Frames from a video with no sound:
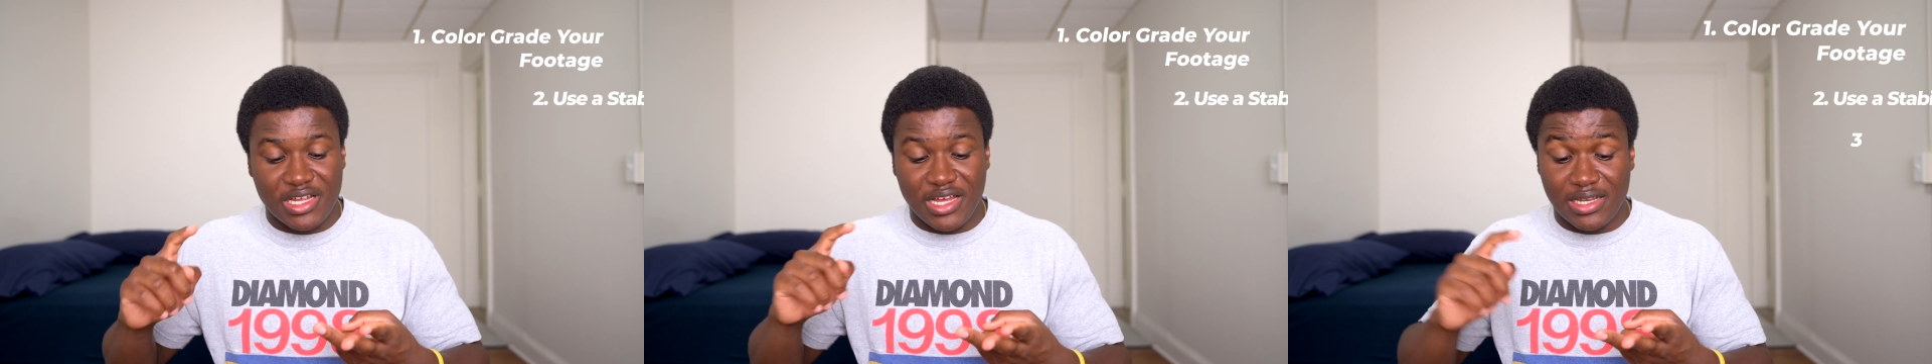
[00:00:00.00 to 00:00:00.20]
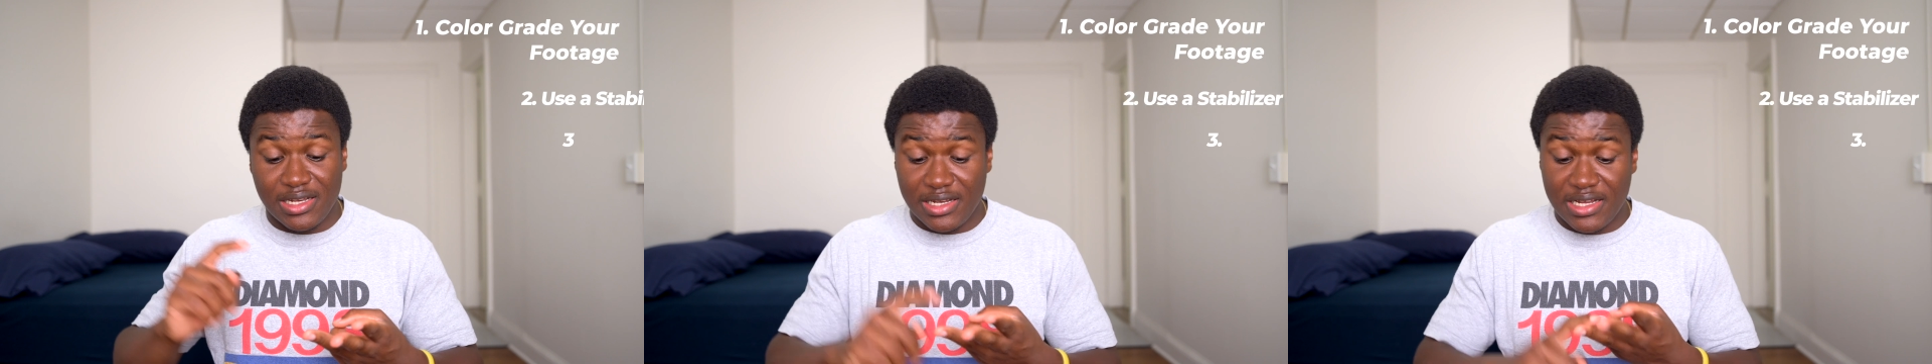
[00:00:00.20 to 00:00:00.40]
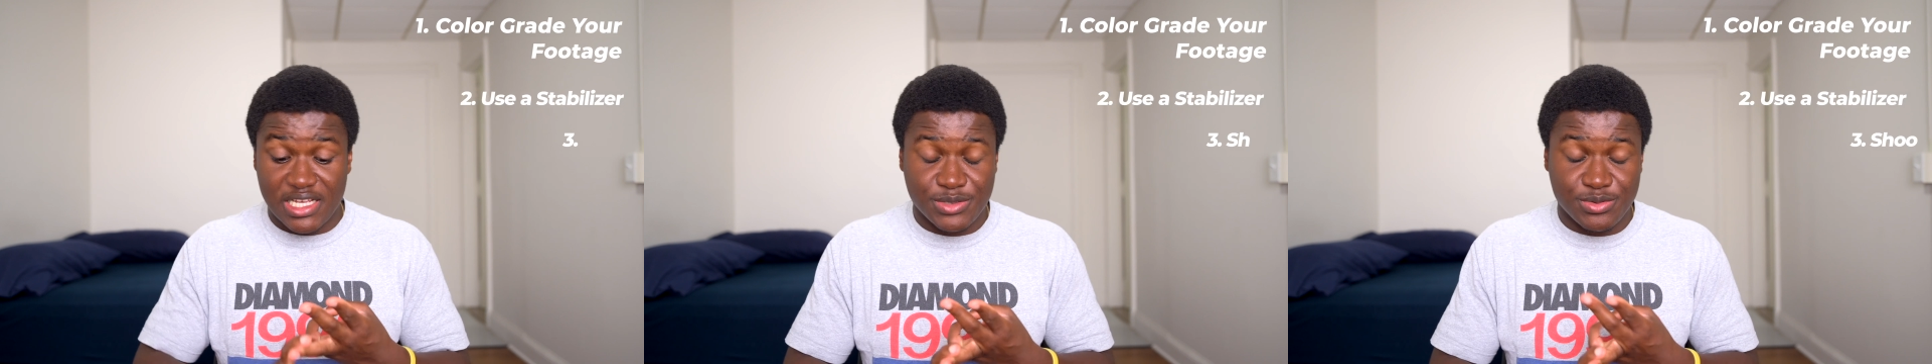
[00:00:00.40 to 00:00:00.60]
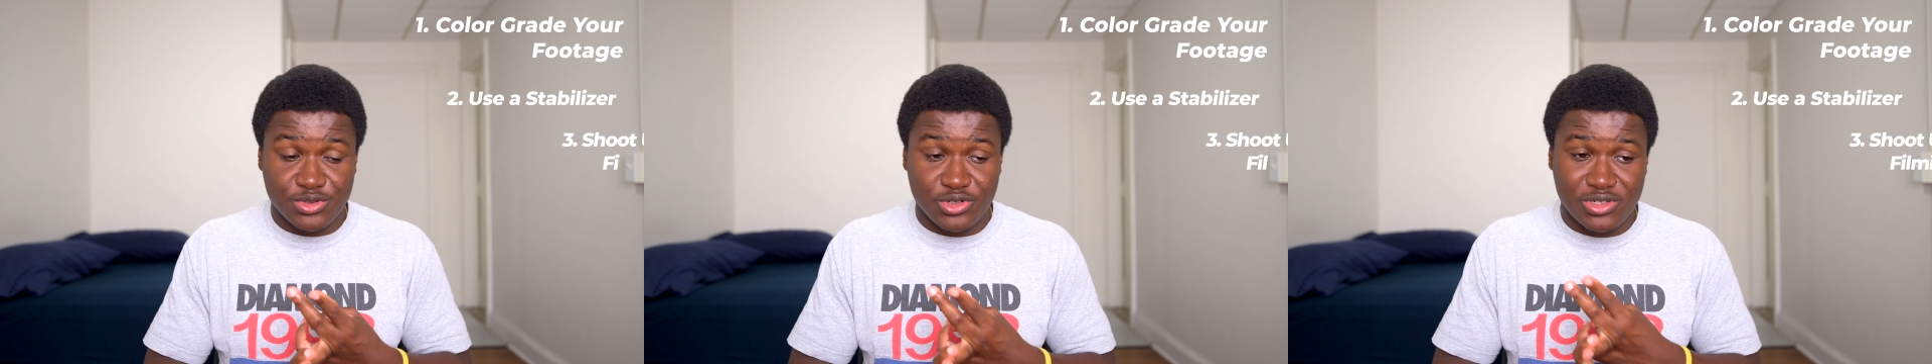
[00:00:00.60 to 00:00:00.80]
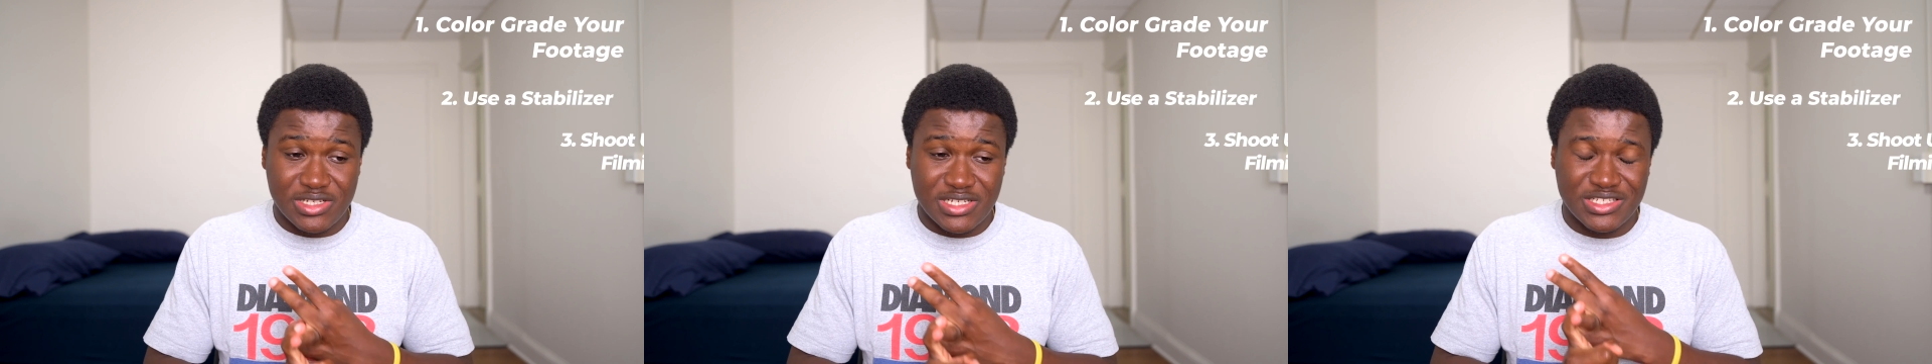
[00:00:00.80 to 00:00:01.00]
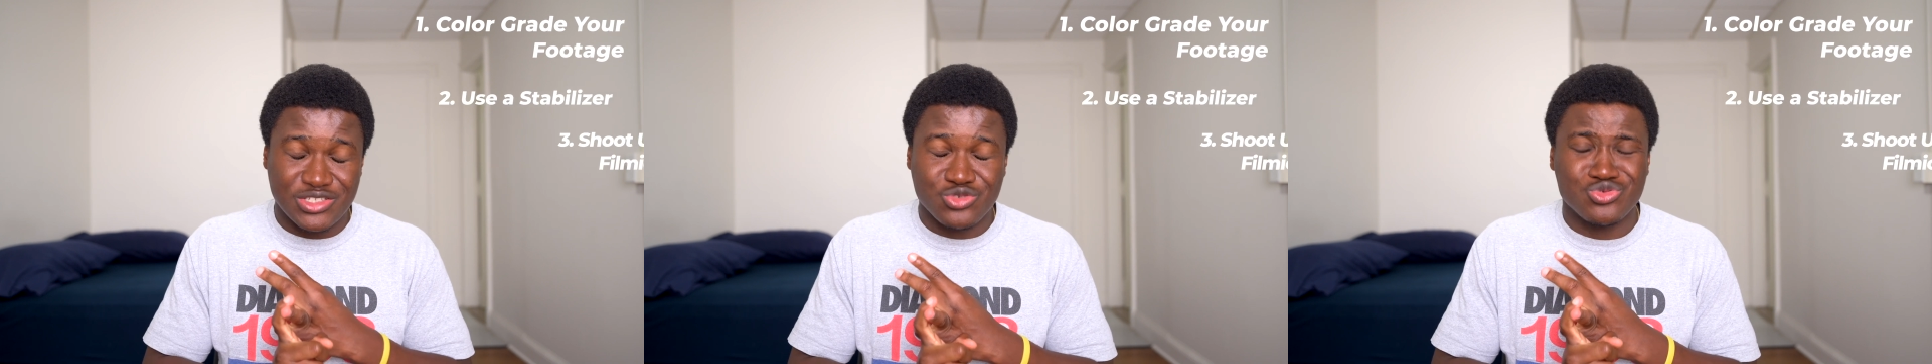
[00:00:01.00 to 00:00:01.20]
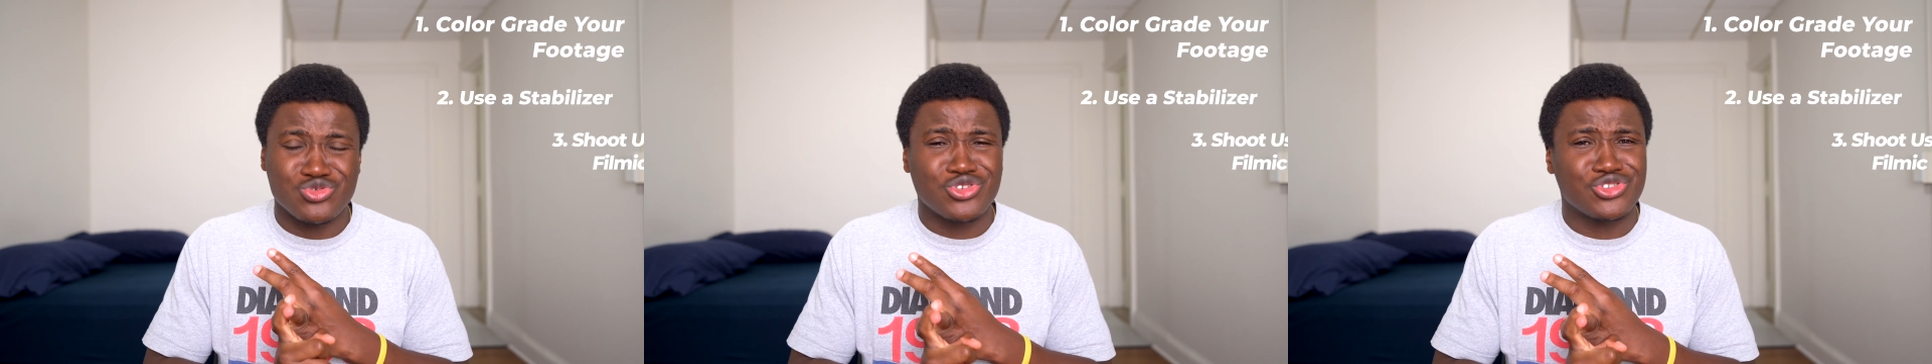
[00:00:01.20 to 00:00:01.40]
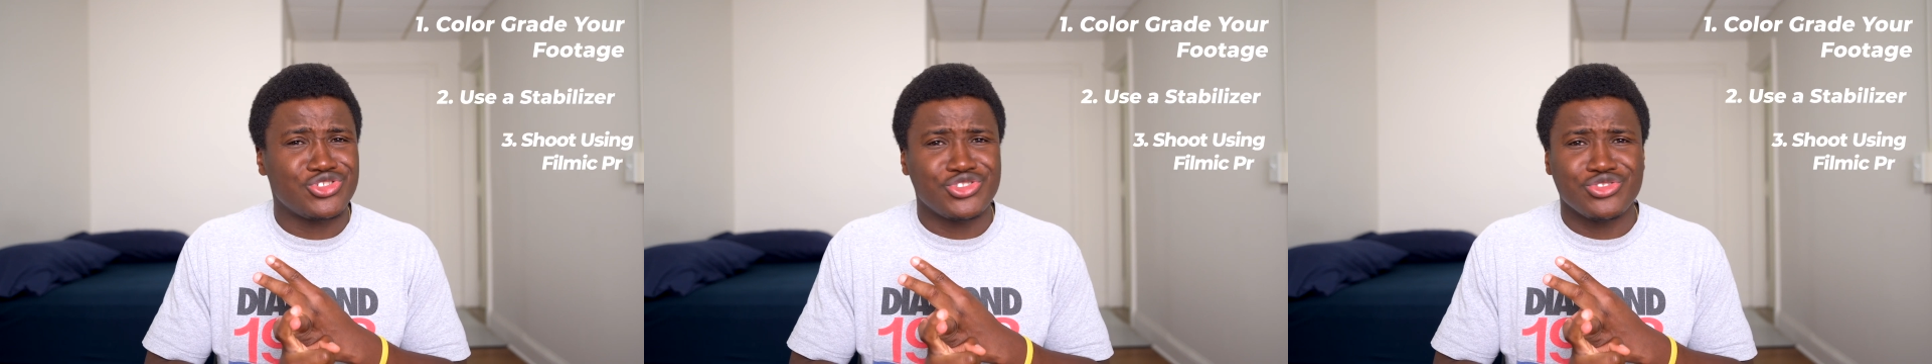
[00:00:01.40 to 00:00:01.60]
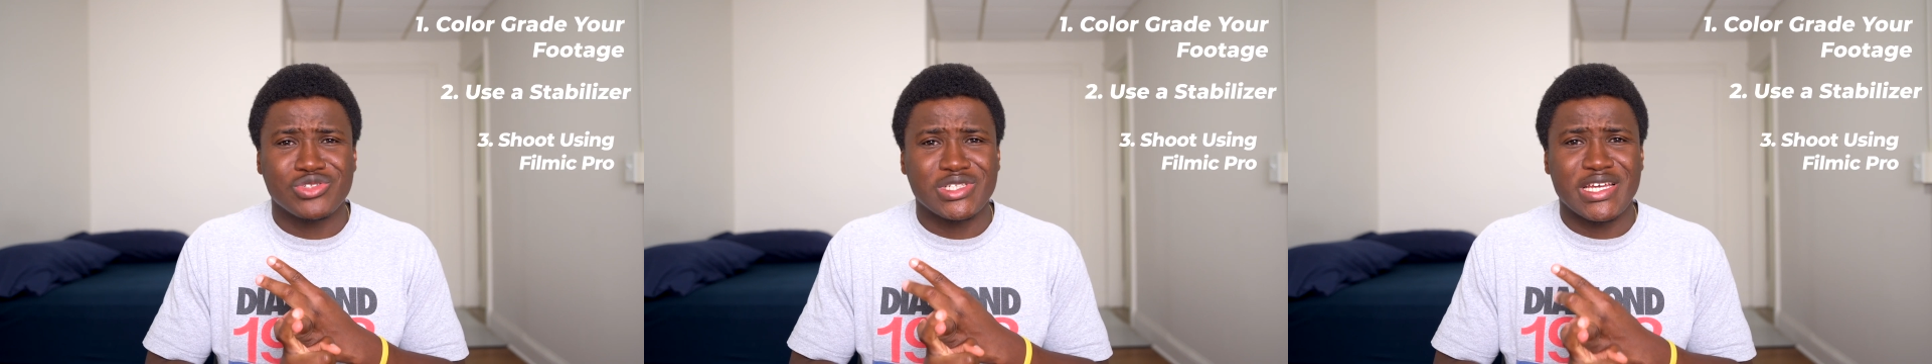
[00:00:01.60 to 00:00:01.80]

and last but not least, do not shoot